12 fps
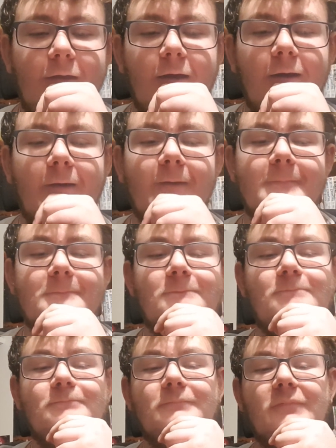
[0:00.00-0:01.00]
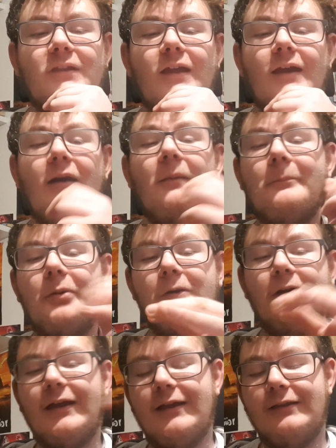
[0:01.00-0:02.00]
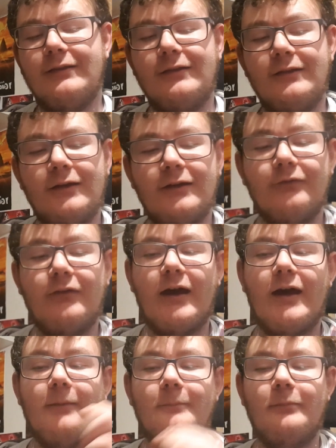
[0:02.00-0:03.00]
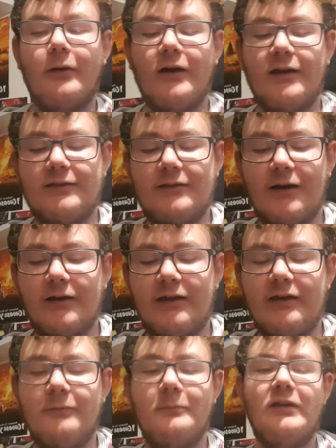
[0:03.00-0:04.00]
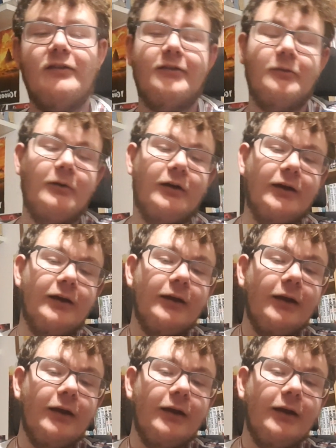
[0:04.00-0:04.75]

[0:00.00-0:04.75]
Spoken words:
put in there by Taki and Mitsuha